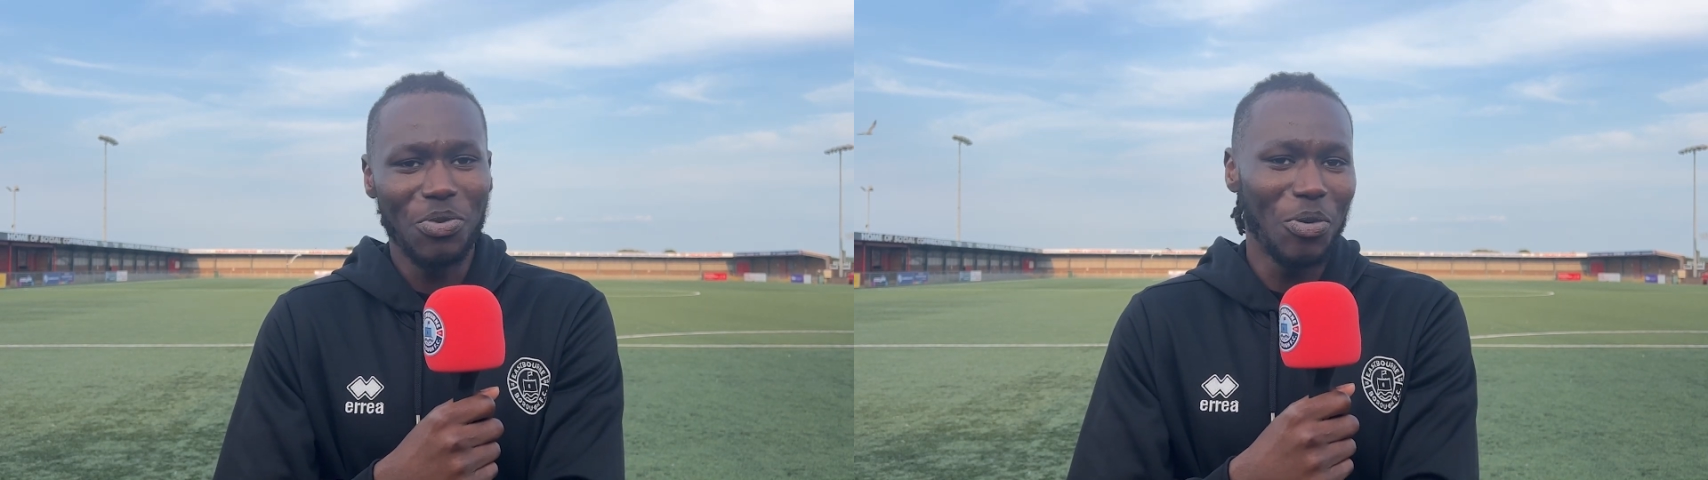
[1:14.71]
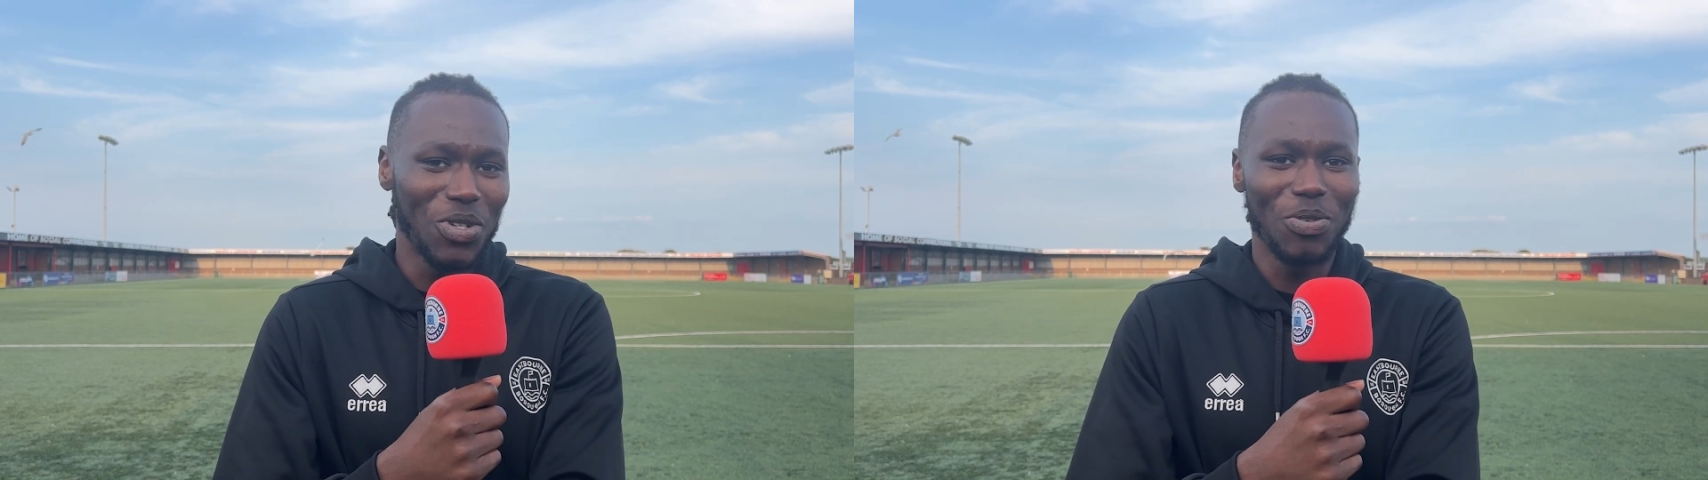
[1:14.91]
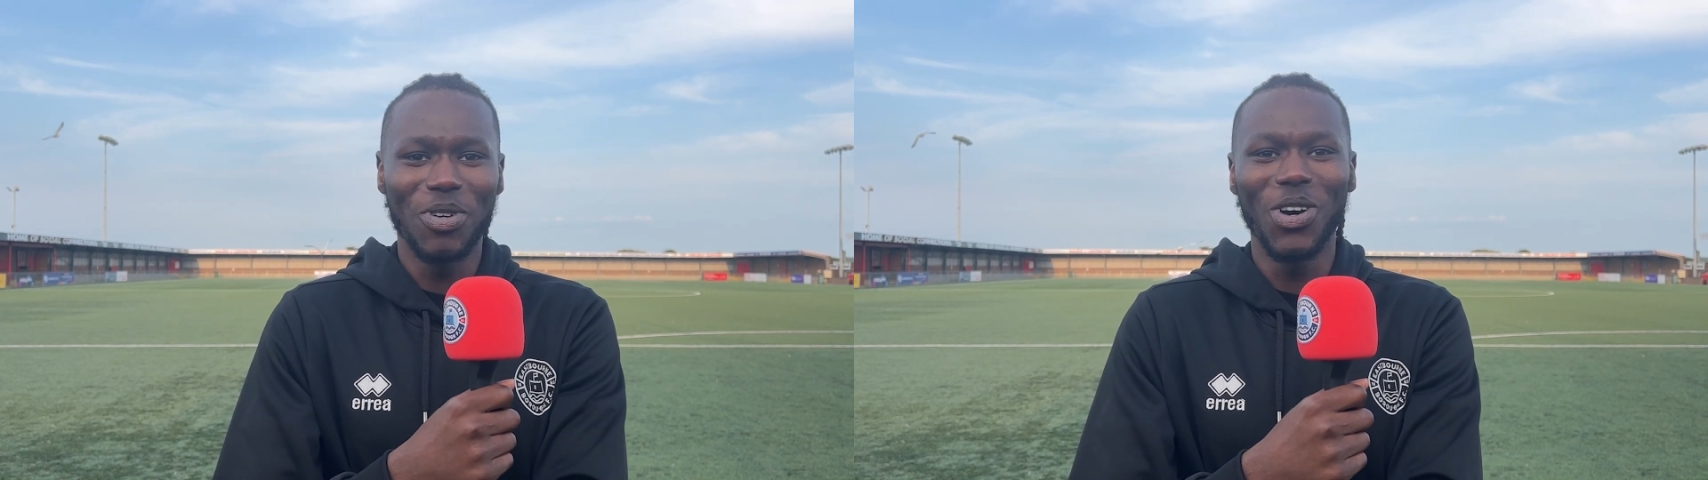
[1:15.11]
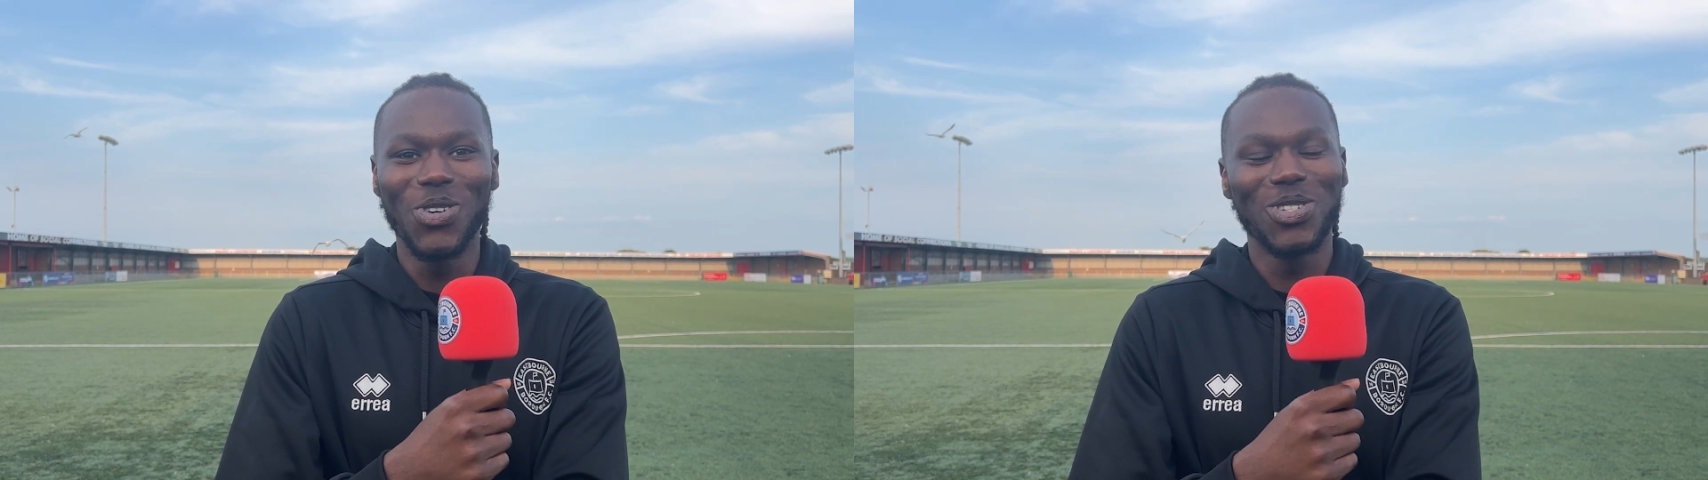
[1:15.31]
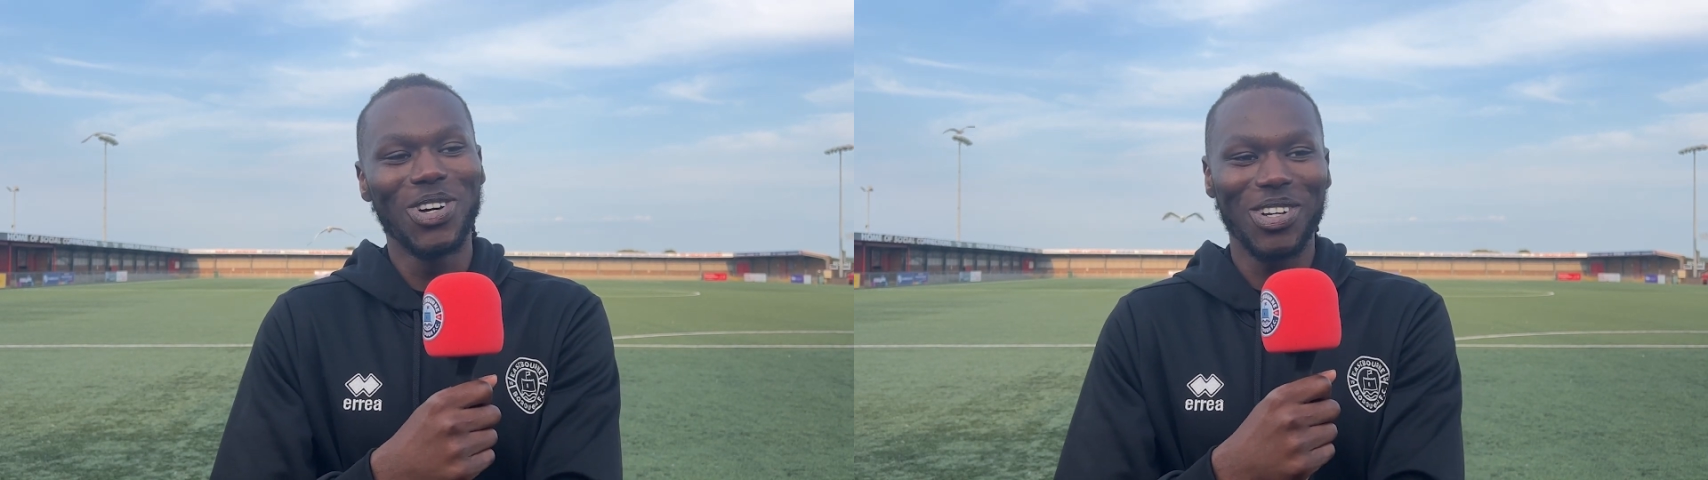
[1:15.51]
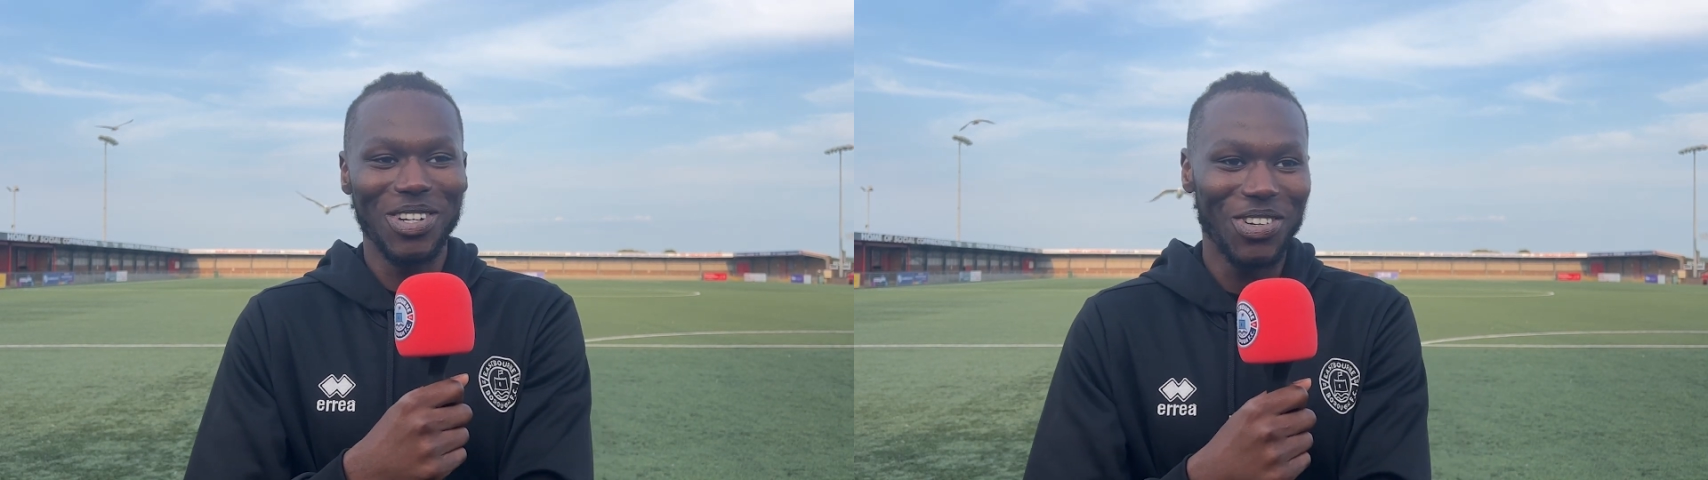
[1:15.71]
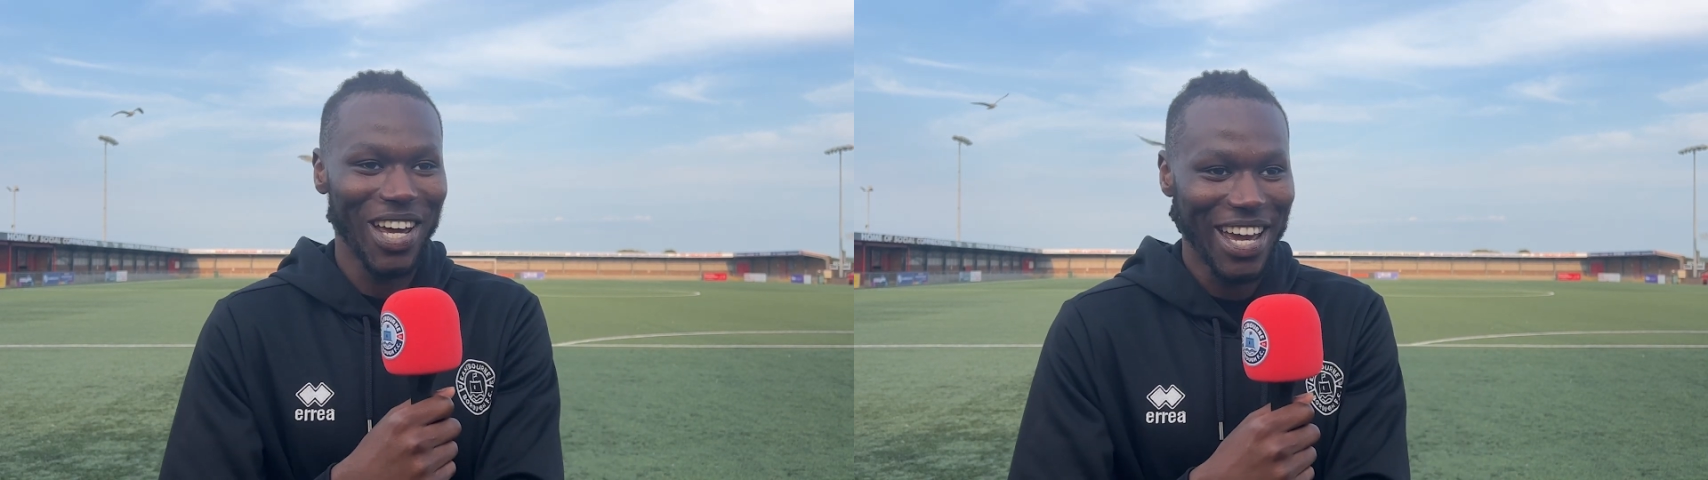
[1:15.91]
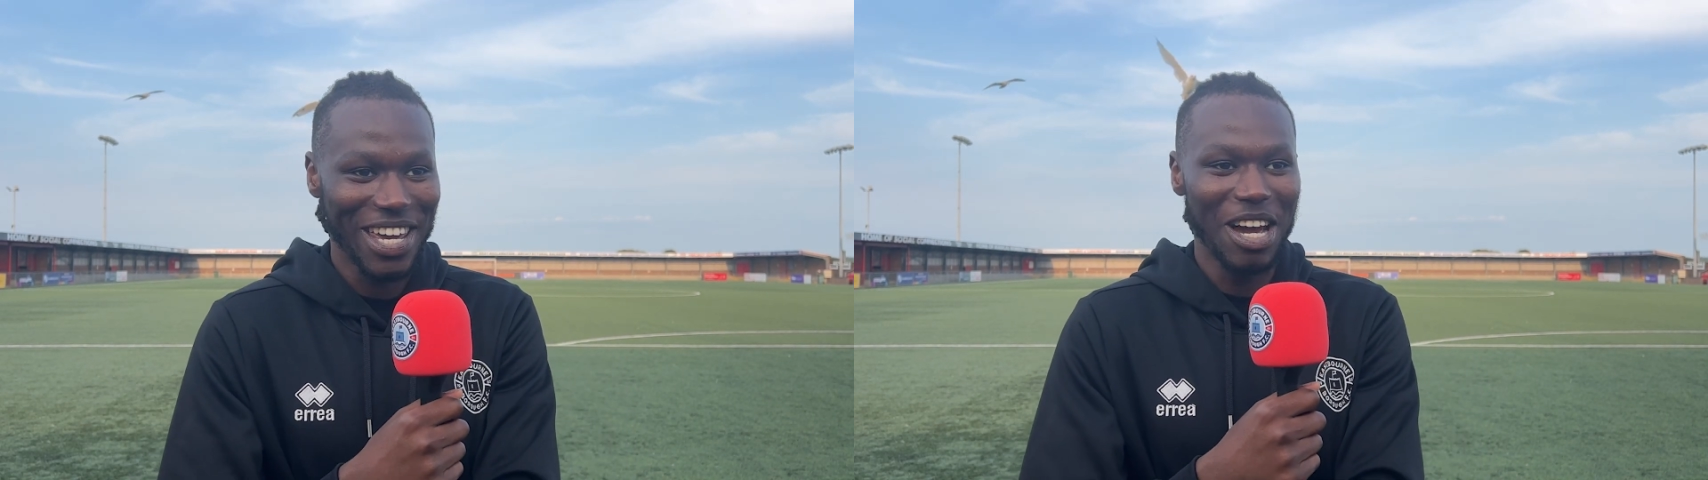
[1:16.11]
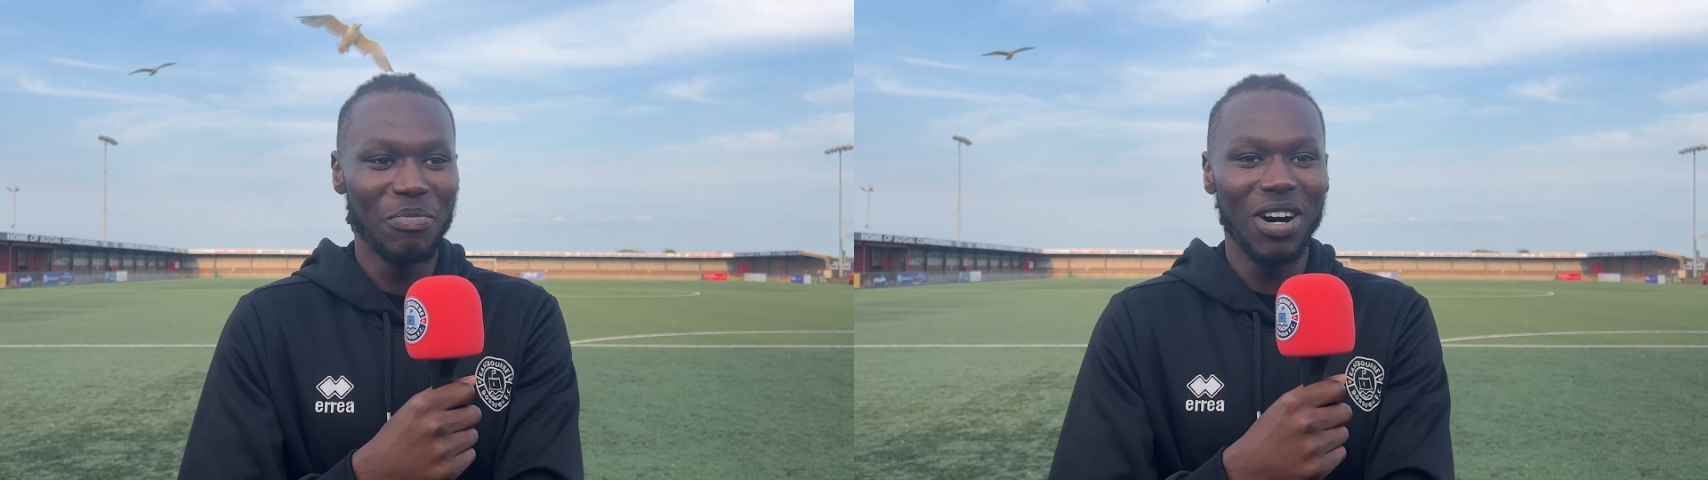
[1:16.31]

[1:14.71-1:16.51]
I want some goals. Not there yet,